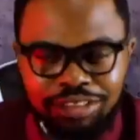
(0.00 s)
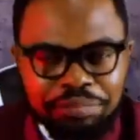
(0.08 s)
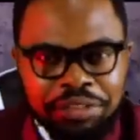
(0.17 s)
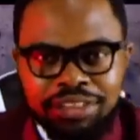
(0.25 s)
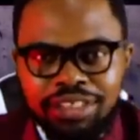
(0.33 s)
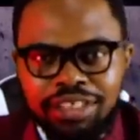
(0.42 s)

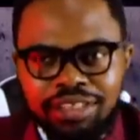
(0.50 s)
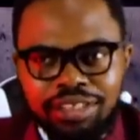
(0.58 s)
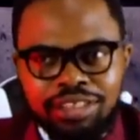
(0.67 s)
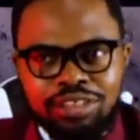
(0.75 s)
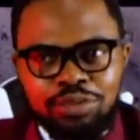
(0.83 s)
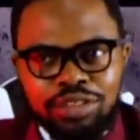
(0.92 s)
special
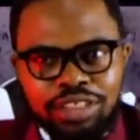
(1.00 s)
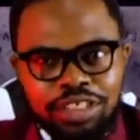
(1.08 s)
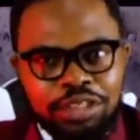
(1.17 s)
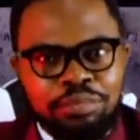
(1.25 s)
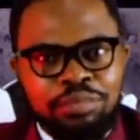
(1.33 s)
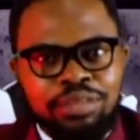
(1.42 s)
touch with
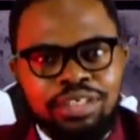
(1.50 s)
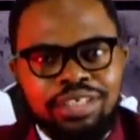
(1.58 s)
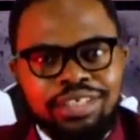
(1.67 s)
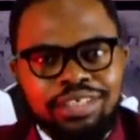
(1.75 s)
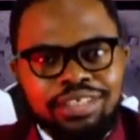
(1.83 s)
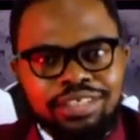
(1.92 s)
him,
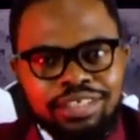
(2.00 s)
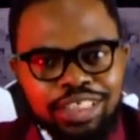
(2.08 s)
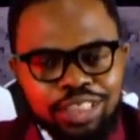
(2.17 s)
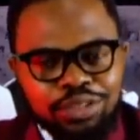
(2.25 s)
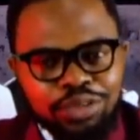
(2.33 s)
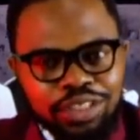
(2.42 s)

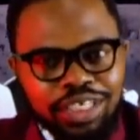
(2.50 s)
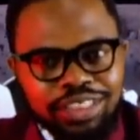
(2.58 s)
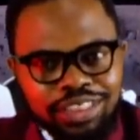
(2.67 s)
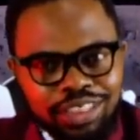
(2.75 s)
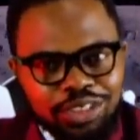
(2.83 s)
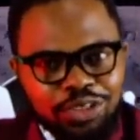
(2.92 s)
you know,
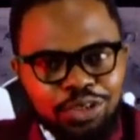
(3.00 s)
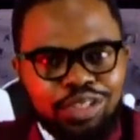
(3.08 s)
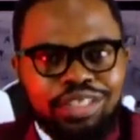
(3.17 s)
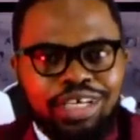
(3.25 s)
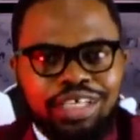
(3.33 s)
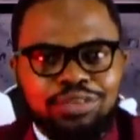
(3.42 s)
getting in
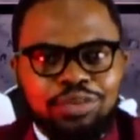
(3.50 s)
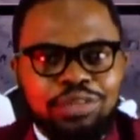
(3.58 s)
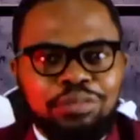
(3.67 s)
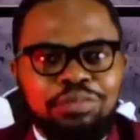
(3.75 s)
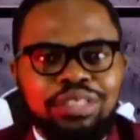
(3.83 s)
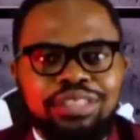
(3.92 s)
contact with
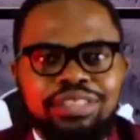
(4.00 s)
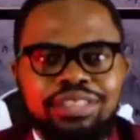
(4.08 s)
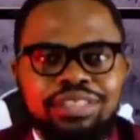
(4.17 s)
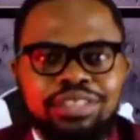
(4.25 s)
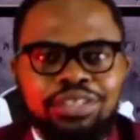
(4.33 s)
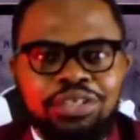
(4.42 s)
the
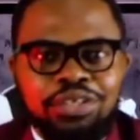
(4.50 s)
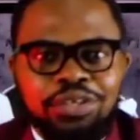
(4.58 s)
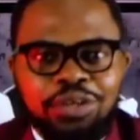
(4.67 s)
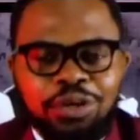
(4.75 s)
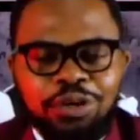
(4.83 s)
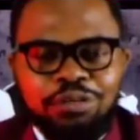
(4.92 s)
person
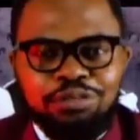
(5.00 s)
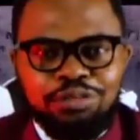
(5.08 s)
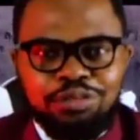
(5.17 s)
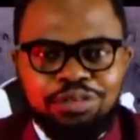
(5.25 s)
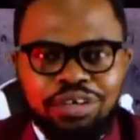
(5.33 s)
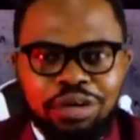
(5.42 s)

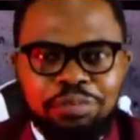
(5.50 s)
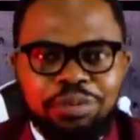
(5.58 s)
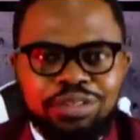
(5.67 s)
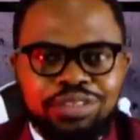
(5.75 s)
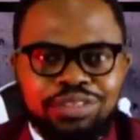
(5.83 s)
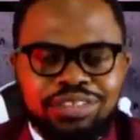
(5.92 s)
of
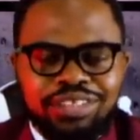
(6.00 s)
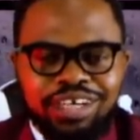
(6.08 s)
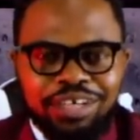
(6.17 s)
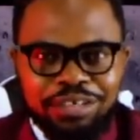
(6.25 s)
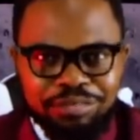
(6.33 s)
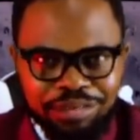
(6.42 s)
Apostle
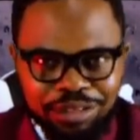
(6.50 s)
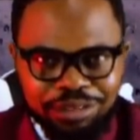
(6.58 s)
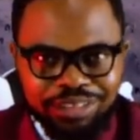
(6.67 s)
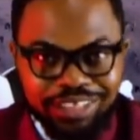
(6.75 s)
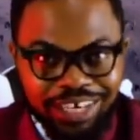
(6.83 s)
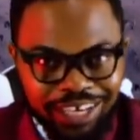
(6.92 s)
Arome
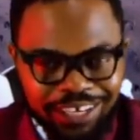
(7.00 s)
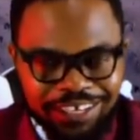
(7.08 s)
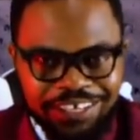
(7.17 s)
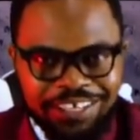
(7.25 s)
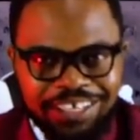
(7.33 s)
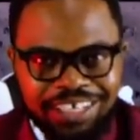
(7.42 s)
Osayi?
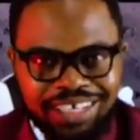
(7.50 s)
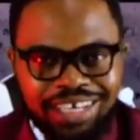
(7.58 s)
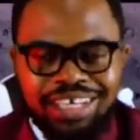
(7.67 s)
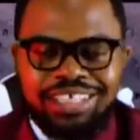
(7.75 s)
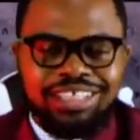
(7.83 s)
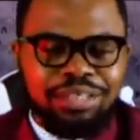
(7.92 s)

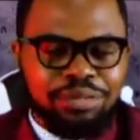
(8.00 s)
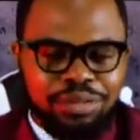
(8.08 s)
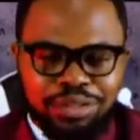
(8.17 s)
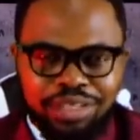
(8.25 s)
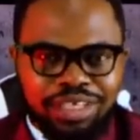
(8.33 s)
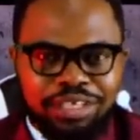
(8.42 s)
Tell me what
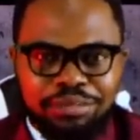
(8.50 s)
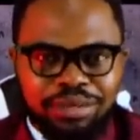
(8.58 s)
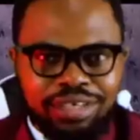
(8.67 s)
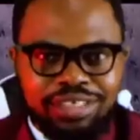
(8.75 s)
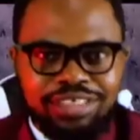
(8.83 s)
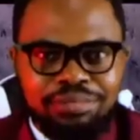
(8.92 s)
you think
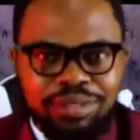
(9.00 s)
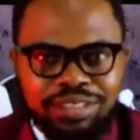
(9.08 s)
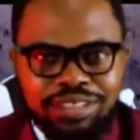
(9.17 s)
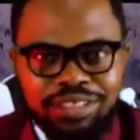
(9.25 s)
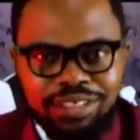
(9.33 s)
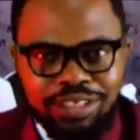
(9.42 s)
about this
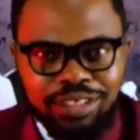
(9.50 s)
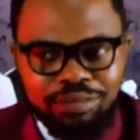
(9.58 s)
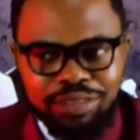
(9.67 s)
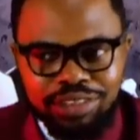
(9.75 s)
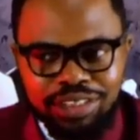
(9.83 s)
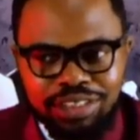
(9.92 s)
particular
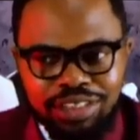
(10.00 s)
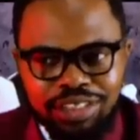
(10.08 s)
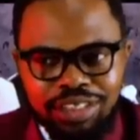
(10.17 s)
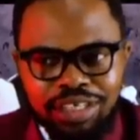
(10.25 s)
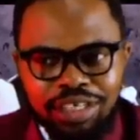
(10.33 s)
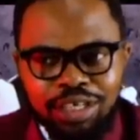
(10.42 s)

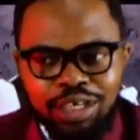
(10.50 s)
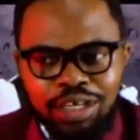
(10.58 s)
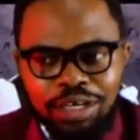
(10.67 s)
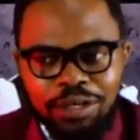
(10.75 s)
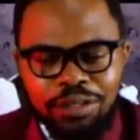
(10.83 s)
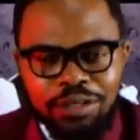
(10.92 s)
conversation.
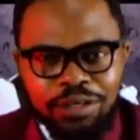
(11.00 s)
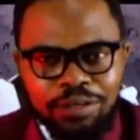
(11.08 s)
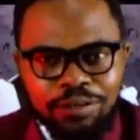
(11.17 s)
And